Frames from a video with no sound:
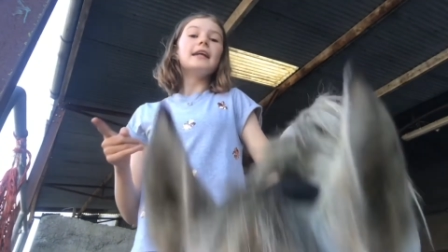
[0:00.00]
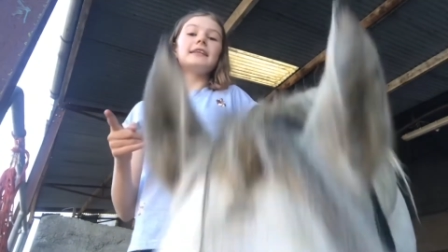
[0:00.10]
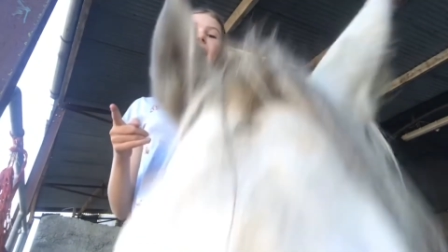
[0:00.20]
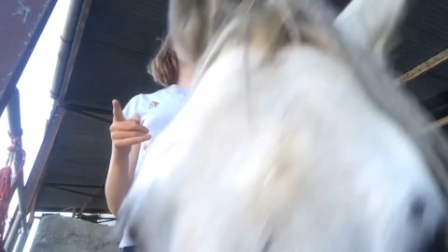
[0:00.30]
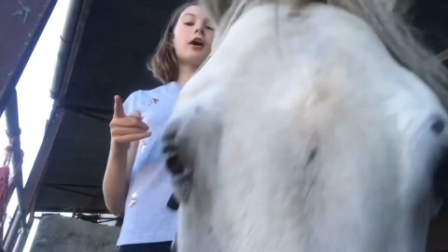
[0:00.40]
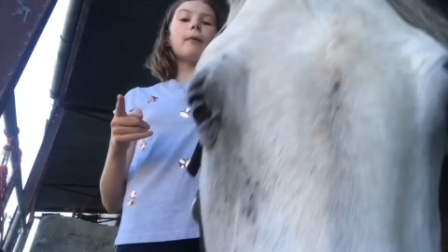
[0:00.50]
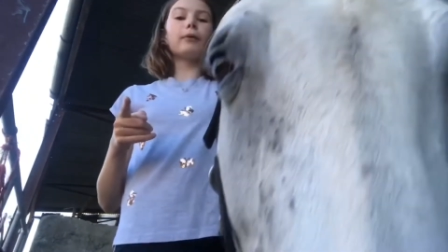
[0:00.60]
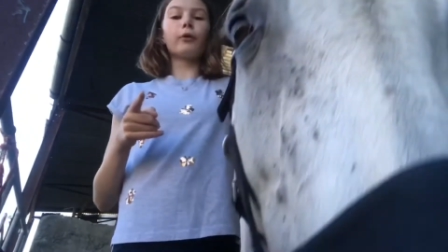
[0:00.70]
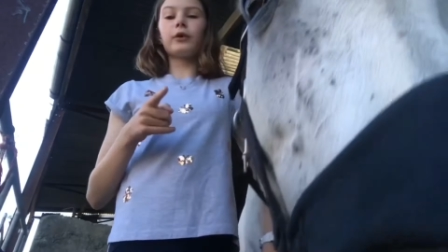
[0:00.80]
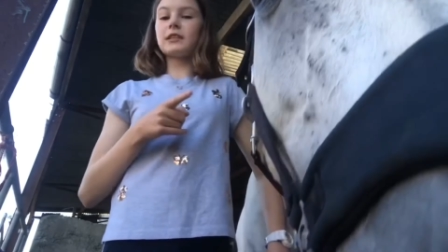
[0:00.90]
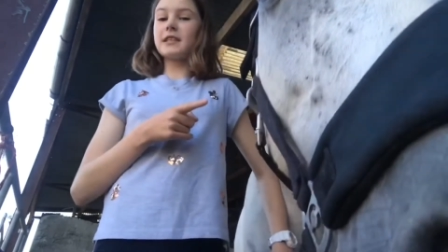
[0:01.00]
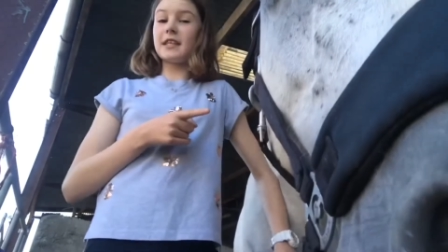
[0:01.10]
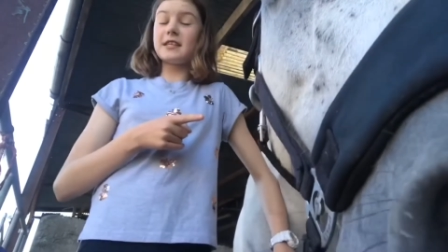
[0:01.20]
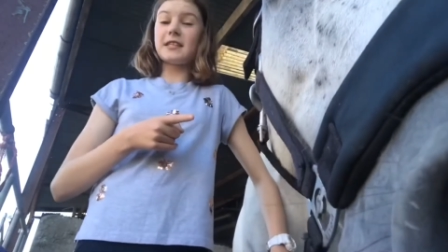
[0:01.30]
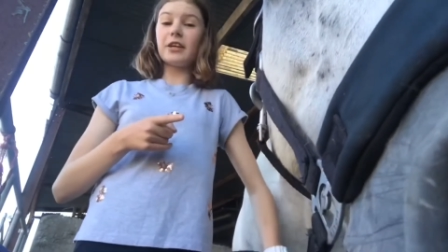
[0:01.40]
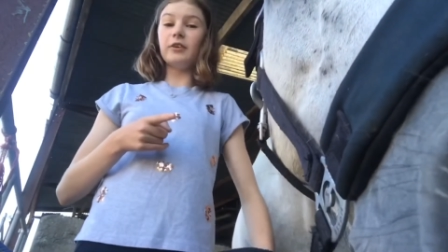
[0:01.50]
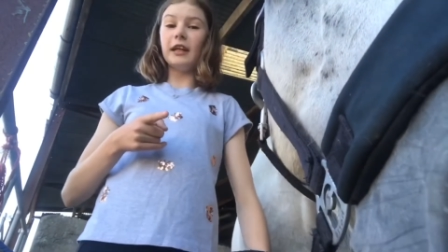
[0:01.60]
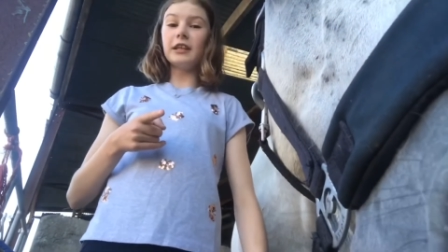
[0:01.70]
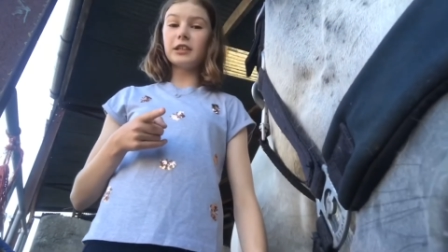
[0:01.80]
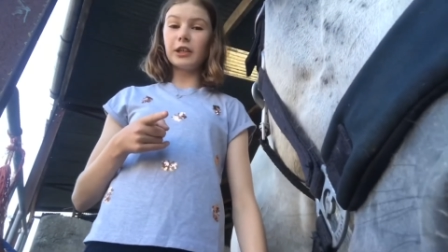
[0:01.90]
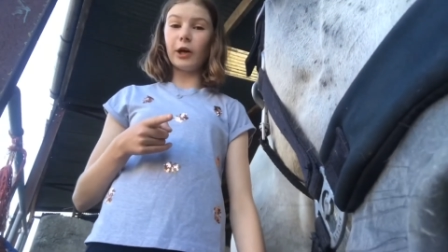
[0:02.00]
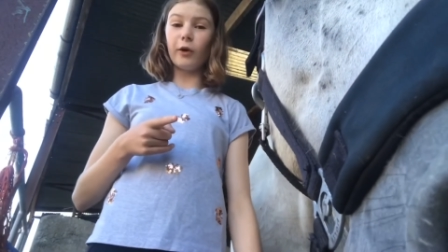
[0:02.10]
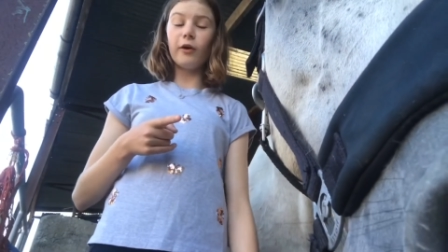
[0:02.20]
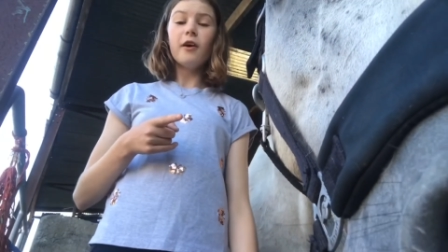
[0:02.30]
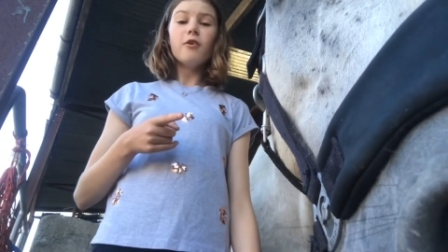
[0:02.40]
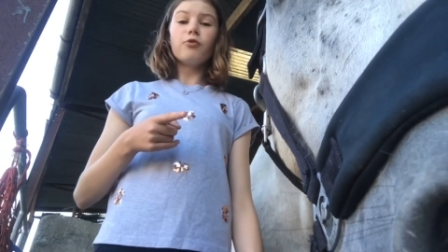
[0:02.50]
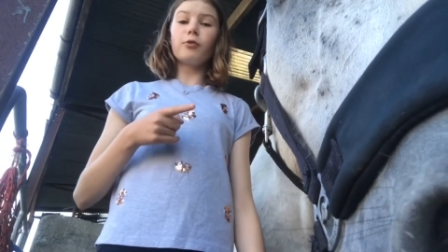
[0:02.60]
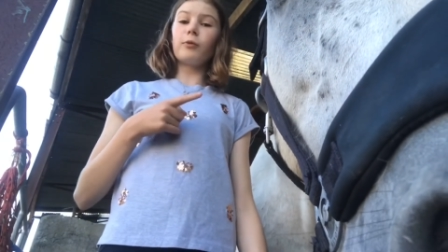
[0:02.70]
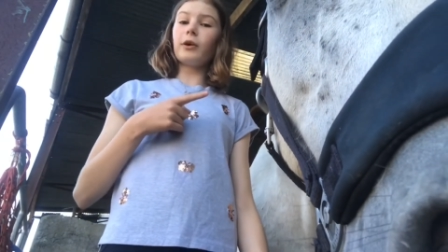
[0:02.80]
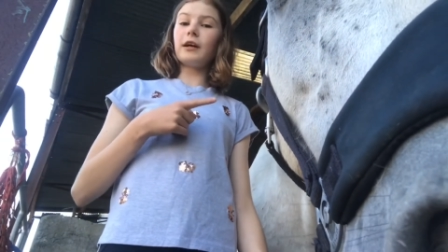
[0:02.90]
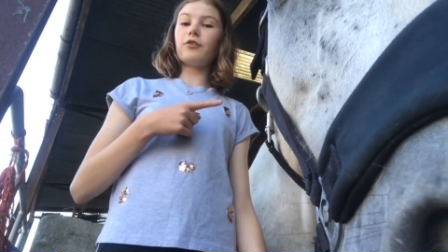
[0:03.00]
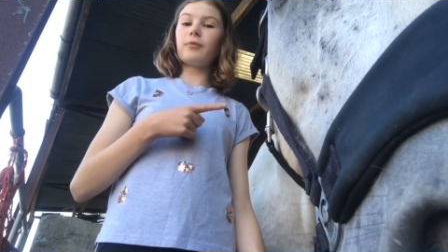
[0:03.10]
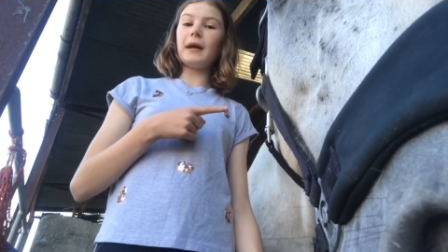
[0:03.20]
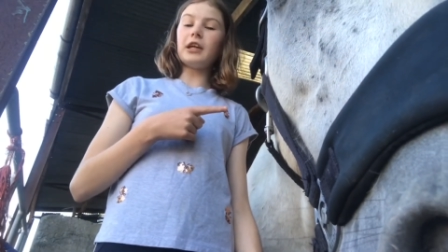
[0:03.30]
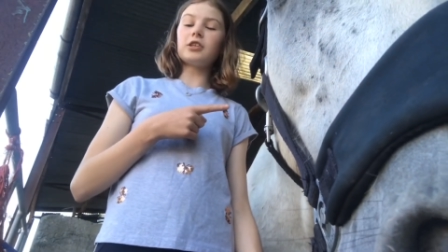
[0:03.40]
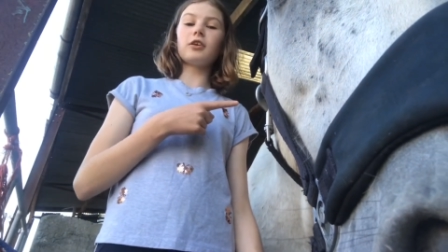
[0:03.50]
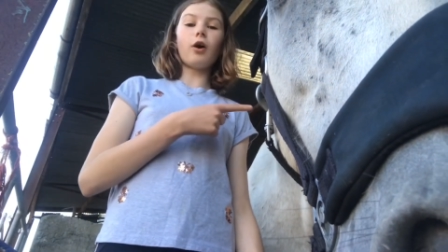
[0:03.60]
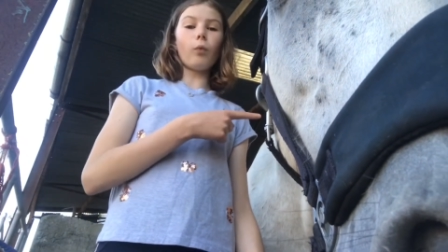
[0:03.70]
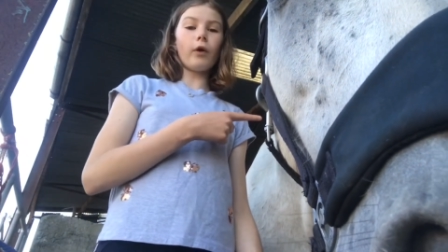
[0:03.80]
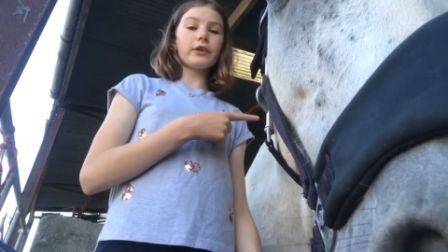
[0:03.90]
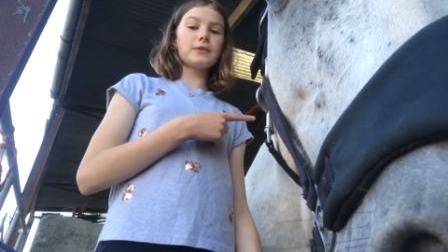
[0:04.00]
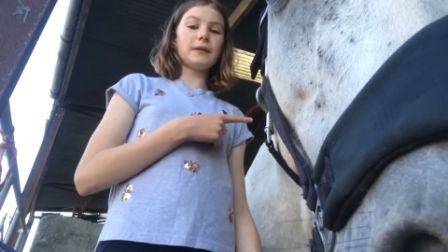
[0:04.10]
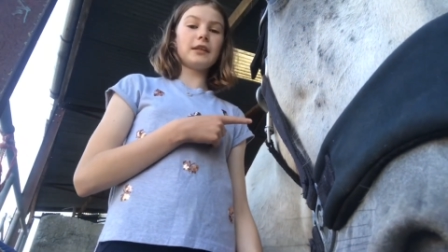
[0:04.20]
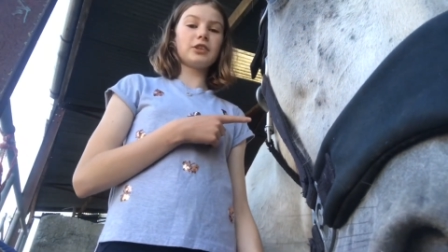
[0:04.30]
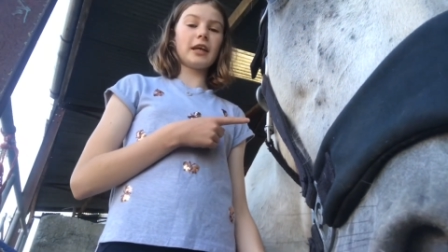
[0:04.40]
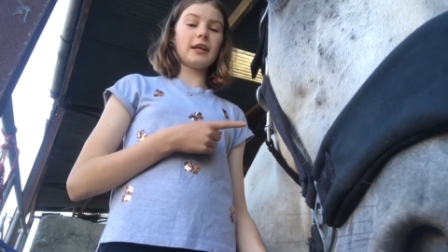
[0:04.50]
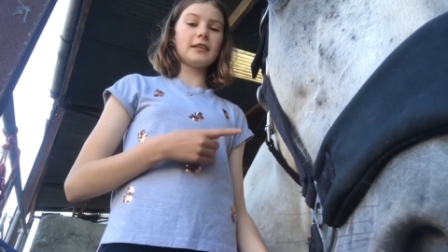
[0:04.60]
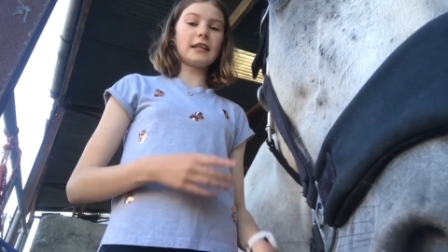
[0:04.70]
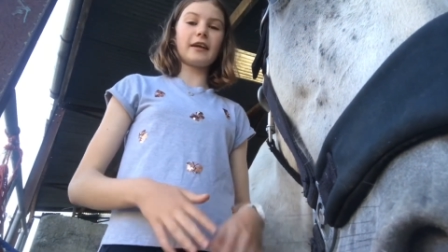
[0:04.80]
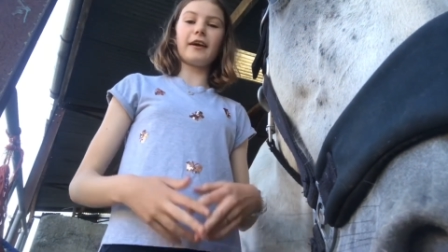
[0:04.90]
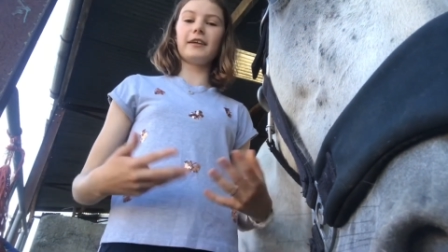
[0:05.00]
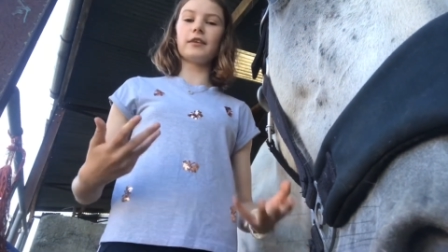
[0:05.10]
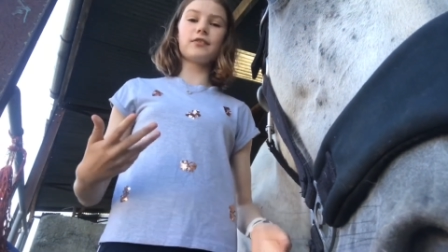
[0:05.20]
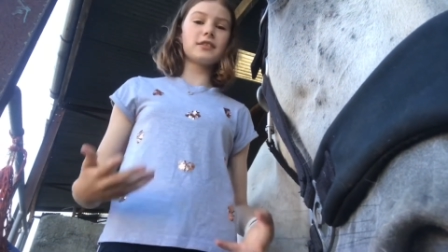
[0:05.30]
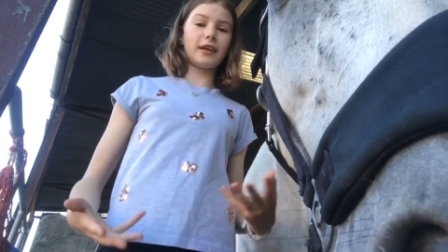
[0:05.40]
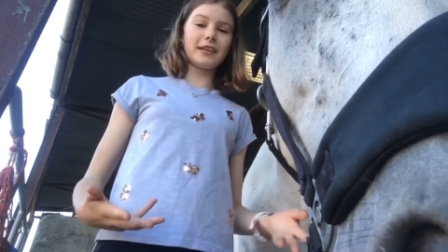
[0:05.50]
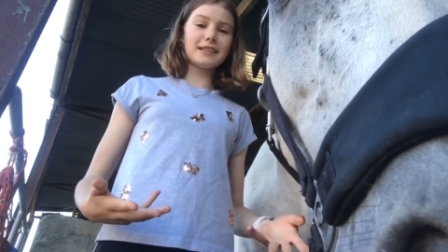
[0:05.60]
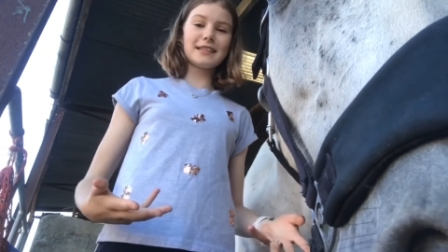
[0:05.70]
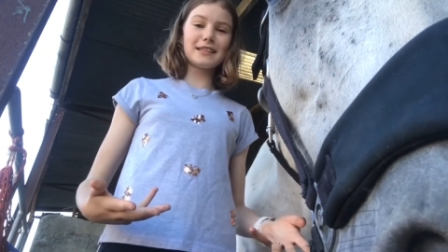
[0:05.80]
10 common horse diseases that you need to know for more information on what sweet itch is and kind of sciencey